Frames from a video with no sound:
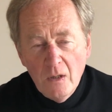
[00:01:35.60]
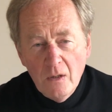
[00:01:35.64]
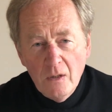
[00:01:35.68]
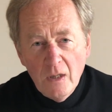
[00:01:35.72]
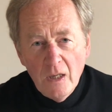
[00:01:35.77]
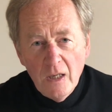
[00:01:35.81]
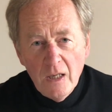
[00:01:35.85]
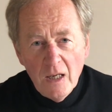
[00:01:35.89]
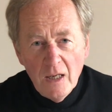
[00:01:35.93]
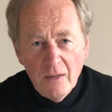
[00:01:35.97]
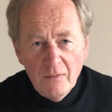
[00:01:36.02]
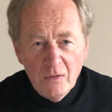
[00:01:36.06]

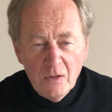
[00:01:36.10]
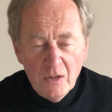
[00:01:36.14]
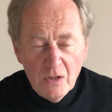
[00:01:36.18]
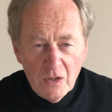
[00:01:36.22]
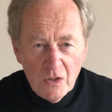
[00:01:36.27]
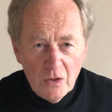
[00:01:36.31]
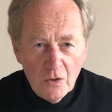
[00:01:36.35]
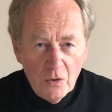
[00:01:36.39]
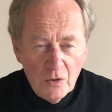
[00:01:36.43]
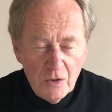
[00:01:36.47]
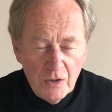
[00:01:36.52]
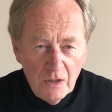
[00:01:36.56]
they have a
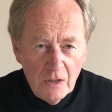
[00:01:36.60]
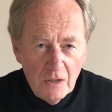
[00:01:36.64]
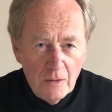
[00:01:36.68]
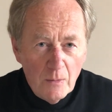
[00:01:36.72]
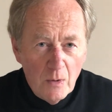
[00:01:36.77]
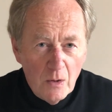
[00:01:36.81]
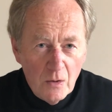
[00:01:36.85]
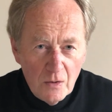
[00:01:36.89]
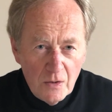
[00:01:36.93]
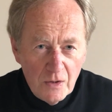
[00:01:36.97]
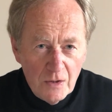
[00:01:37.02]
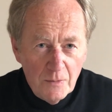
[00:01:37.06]
discussion
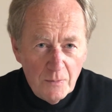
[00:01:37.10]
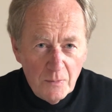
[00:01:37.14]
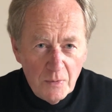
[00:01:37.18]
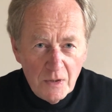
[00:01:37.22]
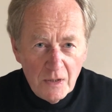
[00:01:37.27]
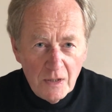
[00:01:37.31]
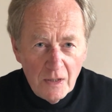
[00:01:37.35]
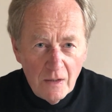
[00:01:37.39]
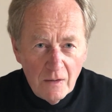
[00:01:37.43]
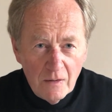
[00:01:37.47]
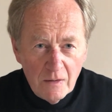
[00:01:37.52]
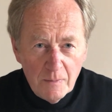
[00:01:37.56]
amongst
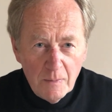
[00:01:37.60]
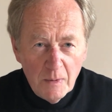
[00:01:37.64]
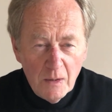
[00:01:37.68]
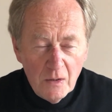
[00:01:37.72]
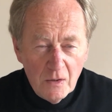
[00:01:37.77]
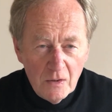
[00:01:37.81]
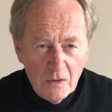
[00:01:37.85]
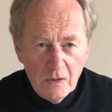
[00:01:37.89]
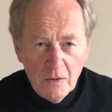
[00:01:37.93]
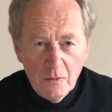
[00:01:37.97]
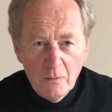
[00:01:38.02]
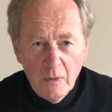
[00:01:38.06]
themselves
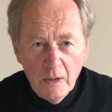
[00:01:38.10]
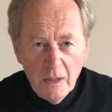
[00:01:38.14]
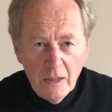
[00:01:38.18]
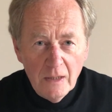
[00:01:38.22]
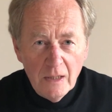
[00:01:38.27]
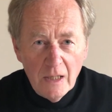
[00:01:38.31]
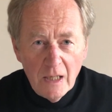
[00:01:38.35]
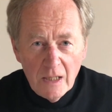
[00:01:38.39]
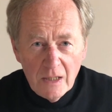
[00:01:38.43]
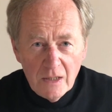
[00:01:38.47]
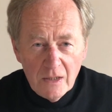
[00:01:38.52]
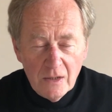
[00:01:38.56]
because they
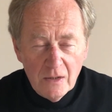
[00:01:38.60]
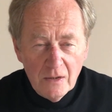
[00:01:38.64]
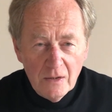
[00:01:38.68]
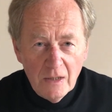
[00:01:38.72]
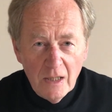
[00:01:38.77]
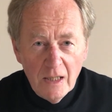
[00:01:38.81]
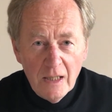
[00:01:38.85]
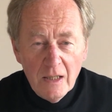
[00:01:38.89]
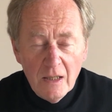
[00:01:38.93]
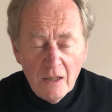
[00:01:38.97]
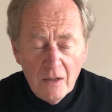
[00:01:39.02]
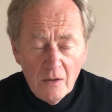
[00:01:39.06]
realise that
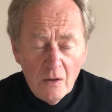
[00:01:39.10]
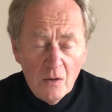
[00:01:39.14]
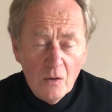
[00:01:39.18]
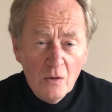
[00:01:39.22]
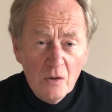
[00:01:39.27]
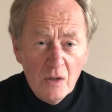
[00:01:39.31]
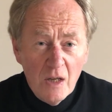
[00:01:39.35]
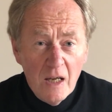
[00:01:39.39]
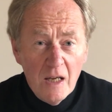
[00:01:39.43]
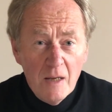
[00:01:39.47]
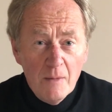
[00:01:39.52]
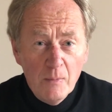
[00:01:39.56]
they are
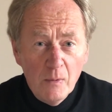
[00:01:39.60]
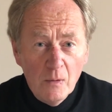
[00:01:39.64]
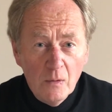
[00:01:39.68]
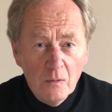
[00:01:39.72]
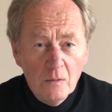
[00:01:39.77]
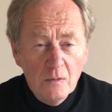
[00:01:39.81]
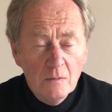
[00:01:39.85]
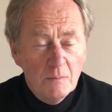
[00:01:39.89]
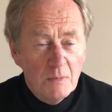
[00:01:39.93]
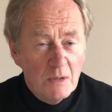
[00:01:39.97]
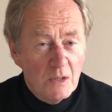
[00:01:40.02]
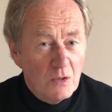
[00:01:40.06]

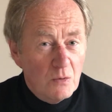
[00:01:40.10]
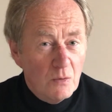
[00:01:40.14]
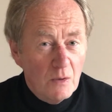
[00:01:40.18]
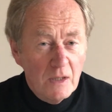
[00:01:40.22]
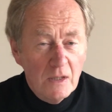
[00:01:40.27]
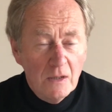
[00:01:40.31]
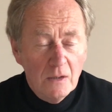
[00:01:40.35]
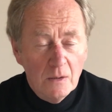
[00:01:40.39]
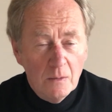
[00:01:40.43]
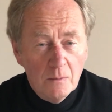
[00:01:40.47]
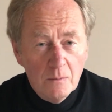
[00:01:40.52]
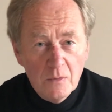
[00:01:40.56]
unable,
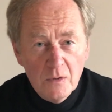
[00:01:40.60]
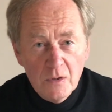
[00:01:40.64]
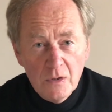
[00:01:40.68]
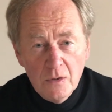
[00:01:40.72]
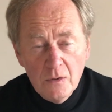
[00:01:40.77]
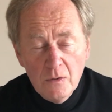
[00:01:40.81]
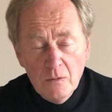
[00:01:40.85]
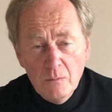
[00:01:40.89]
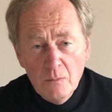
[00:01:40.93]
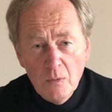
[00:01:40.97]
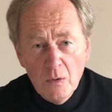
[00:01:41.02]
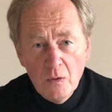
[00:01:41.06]
between them, to
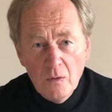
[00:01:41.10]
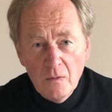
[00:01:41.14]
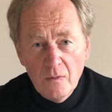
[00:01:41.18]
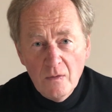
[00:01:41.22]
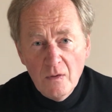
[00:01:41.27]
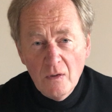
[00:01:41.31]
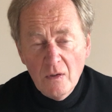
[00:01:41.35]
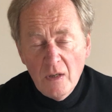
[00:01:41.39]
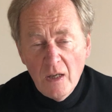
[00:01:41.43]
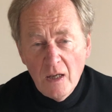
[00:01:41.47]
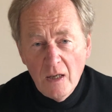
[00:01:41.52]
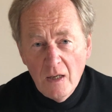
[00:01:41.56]
move
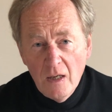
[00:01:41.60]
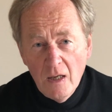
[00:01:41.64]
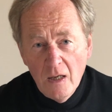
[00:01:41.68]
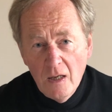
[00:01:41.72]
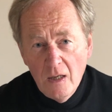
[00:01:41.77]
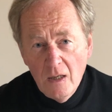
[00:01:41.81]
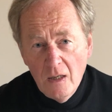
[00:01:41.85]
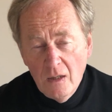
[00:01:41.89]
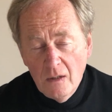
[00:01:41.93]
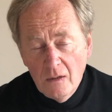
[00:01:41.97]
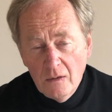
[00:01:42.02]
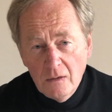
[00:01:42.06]
the
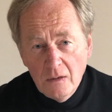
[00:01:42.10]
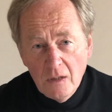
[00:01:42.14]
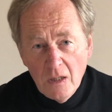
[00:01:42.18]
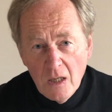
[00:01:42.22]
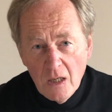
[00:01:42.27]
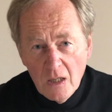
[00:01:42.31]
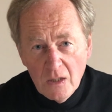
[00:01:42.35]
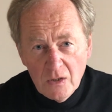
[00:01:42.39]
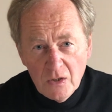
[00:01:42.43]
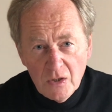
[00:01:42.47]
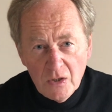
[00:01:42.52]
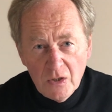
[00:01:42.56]

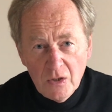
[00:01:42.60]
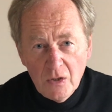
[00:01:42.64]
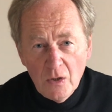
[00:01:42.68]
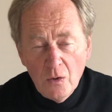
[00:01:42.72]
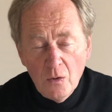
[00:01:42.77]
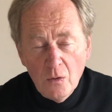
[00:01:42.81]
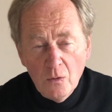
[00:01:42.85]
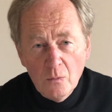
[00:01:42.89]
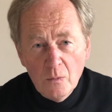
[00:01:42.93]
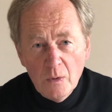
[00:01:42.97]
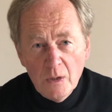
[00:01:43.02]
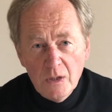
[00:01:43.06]
large
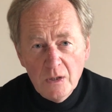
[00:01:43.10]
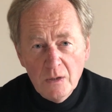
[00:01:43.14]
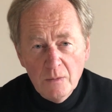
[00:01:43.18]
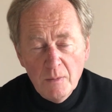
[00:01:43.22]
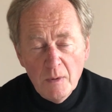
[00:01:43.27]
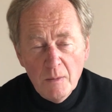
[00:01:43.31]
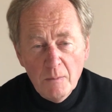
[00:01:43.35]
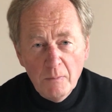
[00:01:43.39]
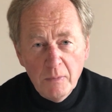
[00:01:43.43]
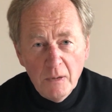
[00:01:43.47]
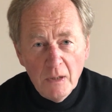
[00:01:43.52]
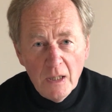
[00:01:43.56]
stone which had
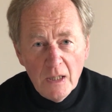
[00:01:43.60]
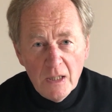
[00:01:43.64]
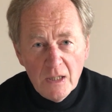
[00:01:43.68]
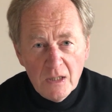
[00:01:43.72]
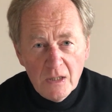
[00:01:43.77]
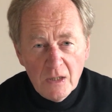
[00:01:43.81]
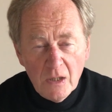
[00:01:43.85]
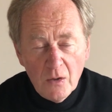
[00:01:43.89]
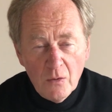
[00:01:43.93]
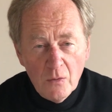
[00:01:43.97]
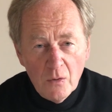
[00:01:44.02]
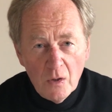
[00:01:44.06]
been
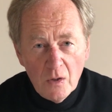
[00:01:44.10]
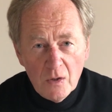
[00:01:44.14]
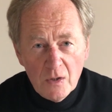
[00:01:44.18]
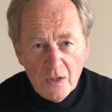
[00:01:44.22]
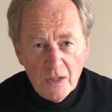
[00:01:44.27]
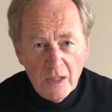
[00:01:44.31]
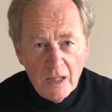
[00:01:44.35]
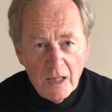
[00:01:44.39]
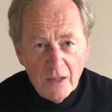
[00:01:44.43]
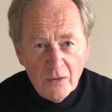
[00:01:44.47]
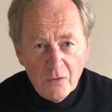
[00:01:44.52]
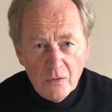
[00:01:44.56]
placed across
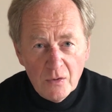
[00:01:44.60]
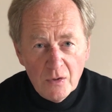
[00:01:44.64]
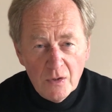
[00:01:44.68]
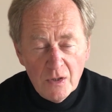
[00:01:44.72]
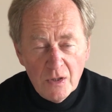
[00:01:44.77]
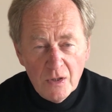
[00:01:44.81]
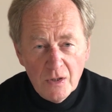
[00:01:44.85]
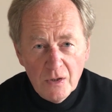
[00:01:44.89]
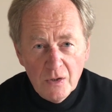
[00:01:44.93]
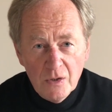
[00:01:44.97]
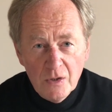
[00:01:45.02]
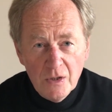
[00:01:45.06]
the
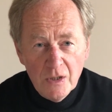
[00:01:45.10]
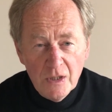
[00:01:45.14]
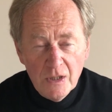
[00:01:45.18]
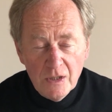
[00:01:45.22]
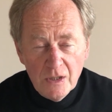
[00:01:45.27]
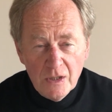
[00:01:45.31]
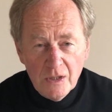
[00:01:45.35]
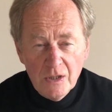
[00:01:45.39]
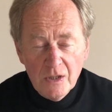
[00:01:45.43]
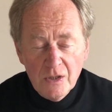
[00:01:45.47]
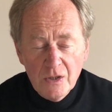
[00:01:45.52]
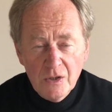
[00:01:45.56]
entrance to
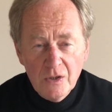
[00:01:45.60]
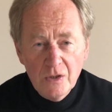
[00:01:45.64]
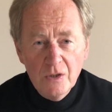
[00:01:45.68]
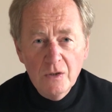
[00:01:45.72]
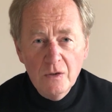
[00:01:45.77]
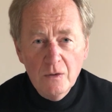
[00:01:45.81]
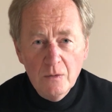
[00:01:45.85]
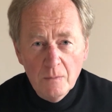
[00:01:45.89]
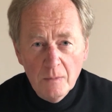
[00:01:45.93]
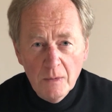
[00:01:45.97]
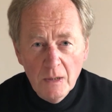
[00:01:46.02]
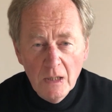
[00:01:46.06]
Jesus'
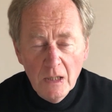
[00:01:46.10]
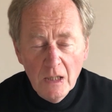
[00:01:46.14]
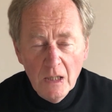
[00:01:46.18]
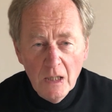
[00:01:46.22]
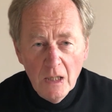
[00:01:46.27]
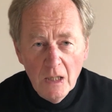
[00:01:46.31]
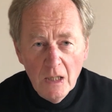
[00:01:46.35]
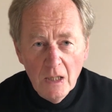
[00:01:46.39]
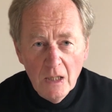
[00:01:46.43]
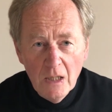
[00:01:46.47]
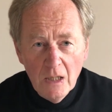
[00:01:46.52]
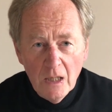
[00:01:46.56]
tomb.
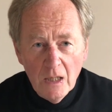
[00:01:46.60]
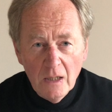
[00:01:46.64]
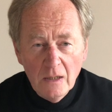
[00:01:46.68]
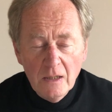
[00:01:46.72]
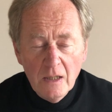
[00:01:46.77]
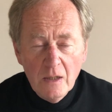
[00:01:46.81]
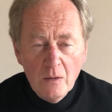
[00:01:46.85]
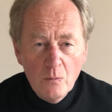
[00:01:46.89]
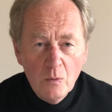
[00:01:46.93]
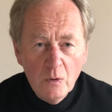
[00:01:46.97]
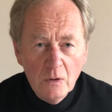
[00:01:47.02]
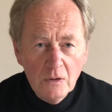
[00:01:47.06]
And
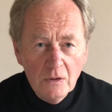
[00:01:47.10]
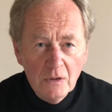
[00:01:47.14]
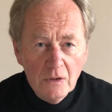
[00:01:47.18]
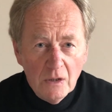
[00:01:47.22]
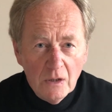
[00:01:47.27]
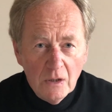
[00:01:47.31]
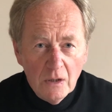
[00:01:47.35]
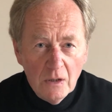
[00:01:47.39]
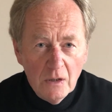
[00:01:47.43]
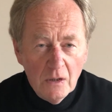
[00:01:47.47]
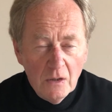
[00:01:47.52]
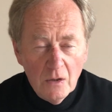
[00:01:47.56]
they
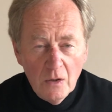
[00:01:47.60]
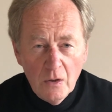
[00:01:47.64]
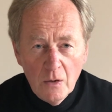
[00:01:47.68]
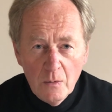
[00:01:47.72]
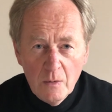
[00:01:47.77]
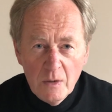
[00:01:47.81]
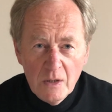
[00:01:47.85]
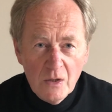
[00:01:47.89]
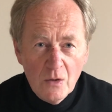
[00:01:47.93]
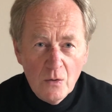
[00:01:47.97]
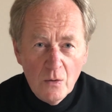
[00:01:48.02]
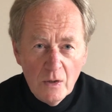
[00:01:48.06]
wonder
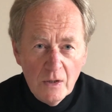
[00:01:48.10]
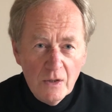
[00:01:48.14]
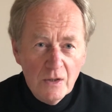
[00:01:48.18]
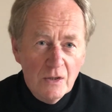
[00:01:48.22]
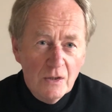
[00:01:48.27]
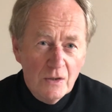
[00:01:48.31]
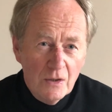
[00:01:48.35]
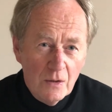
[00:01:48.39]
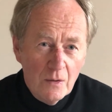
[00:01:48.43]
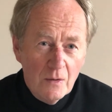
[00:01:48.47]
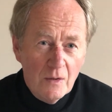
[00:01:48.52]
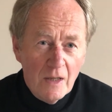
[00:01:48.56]
who is going
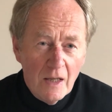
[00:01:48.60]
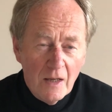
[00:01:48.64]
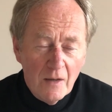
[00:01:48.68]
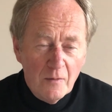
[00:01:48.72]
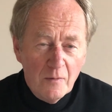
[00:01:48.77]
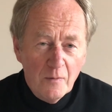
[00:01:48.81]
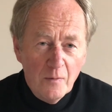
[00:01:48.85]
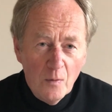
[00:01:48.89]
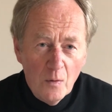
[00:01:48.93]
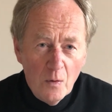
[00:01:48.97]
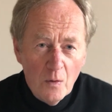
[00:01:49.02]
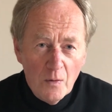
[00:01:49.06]
to do that
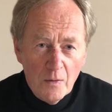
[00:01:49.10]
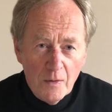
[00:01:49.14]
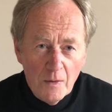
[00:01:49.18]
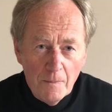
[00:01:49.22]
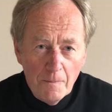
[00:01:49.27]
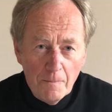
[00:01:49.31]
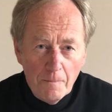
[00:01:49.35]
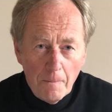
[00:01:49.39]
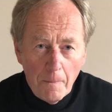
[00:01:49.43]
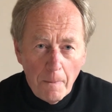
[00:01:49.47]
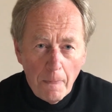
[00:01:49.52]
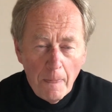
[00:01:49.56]
for
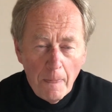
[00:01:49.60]
them.